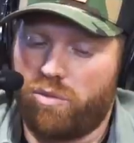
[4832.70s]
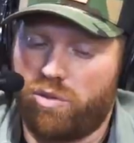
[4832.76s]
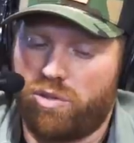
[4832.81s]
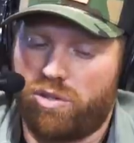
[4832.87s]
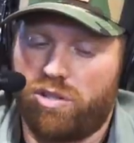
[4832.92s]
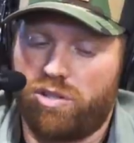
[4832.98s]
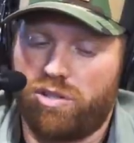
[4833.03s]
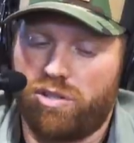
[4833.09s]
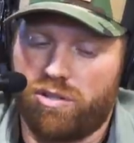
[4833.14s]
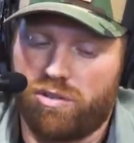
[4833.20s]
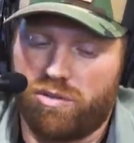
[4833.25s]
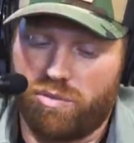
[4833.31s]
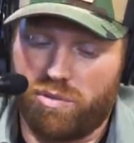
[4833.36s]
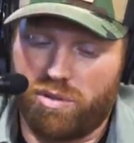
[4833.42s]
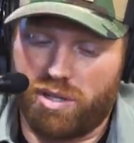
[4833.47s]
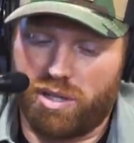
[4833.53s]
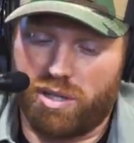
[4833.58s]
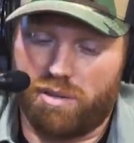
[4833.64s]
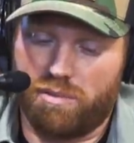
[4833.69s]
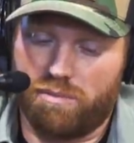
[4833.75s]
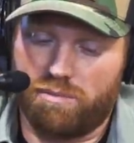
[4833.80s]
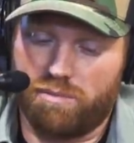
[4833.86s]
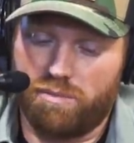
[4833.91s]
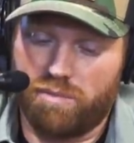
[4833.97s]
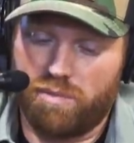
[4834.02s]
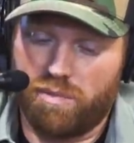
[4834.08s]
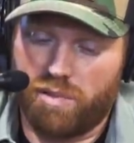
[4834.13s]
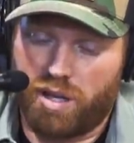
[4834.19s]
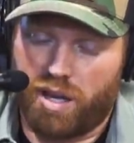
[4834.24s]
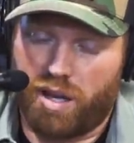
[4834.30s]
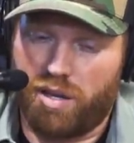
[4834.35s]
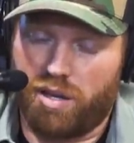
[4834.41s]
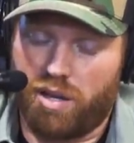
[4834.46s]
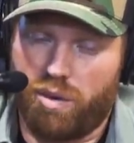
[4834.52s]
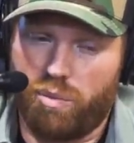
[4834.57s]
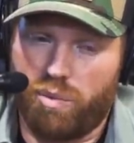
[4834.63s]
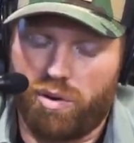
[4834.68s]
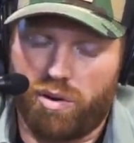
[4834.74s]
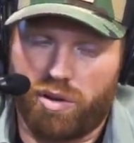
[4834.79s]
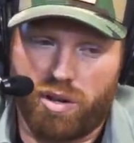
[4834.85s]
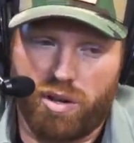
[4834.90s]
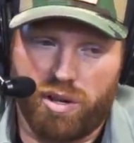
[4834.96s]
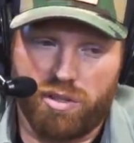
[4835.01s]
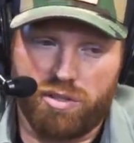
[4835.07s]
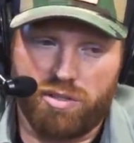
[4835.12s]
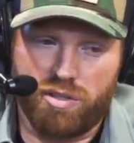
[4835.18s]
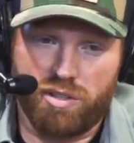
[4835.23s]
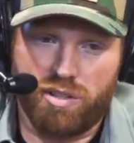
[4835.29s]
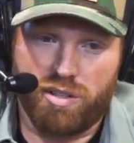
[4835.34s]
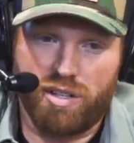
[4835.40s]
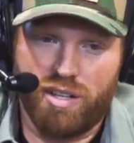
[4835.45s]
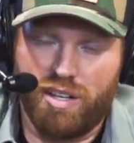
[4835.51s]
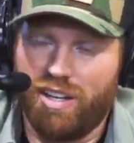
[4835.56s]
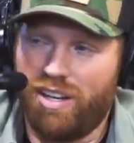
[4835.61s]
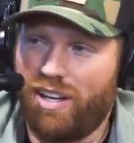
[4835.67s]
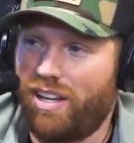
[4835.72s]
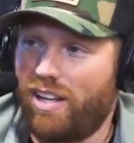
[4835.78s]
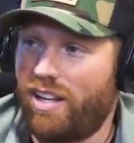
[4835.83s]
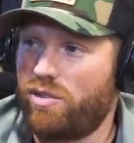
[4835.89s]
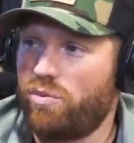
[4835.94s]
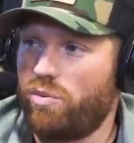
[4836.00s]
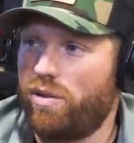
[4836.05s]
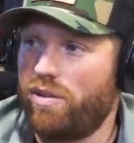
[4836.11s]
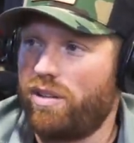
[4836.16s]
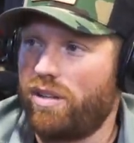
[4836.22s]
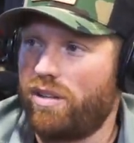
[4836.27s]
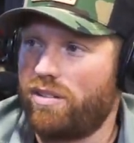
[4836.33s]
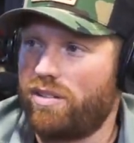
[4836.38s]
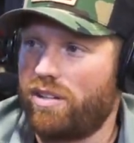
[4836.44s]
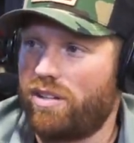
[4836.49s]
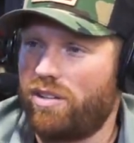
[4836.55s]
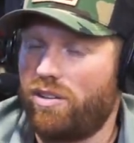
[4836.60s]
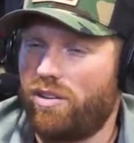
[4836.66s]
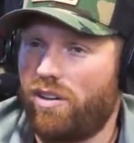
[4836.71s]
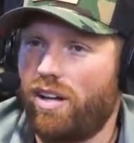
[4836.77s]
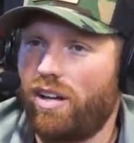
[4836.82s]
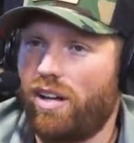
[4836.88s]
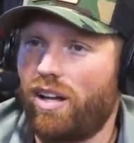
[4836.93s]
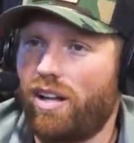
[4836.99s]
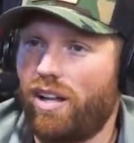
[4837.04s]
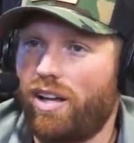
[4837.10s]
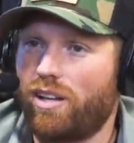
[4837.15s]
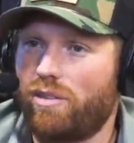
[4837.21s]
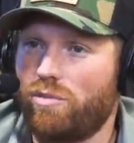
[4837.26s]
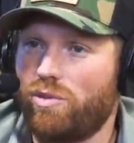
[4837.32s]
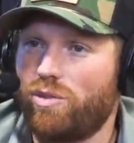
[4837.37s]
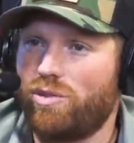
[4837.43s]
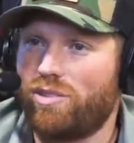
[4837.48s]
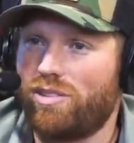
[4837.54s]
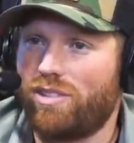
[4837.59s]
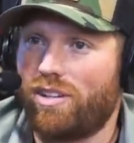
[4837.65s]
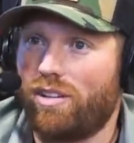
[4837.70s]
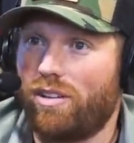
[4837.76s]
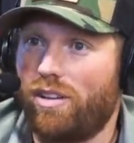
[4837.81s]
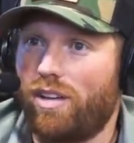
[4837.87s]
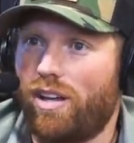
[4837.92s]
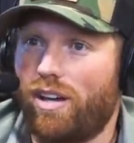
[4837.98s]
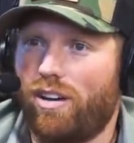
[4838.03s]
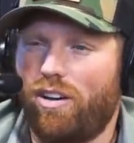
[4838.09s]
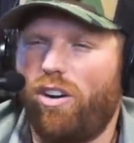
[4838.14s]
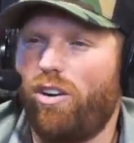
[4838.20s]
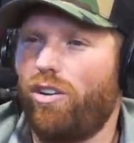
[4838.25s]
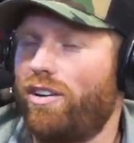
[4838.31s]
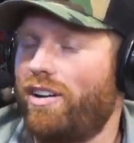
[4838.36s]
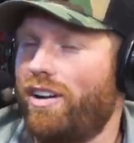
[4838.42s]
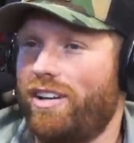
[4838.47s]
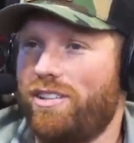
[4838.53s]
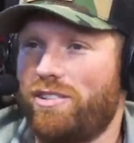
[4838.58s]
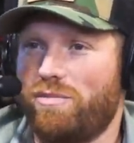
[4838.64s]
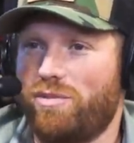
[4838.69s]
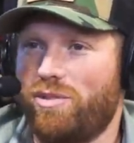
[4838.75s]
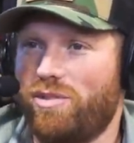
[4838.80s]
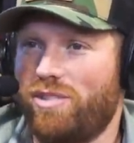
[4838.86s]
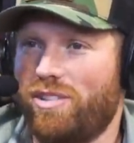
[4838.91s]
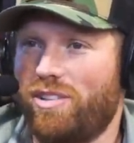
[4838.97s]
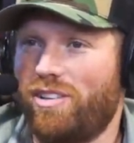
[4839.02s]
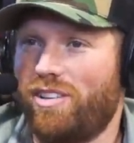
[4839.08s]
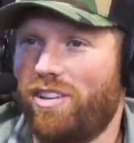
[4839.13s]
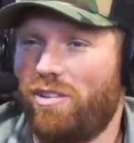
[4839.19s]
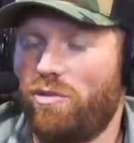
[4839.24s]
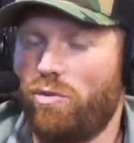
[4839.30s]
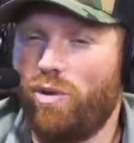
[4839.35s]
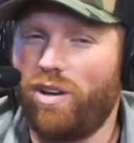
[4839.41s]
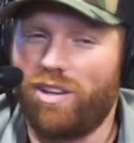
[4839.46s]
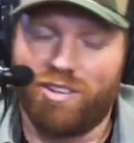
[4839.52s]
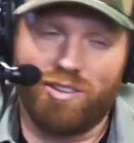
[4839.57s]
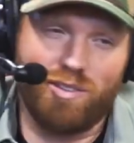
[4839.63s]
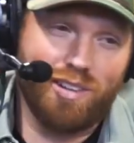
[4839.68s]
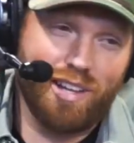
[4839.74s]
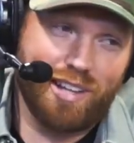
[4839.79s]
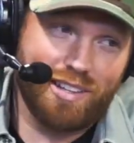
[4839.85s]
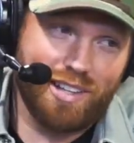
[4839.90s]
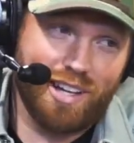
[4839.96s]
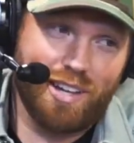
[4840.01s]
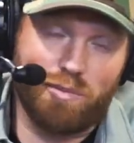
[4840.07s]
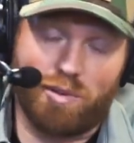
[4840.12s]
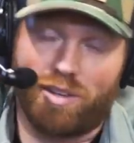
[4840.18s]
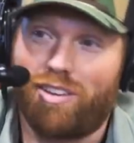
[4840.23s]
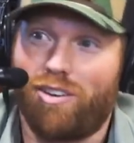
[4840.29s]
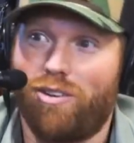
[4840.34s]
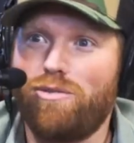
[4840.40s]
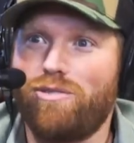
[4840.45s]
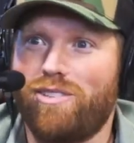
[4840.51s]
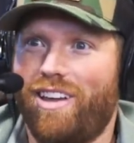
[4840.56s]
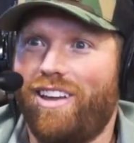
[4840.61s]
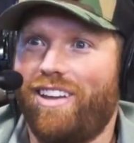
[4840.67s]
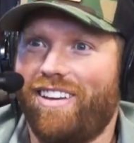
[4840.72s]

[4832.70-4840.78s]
musicians, um, I, I, uh, we were in concert, and that's one thing. I was like, you know, I, I like music a lot, all mm-hmm. kinds of music. You're like, wait, you like that? I'm like, oh yeah,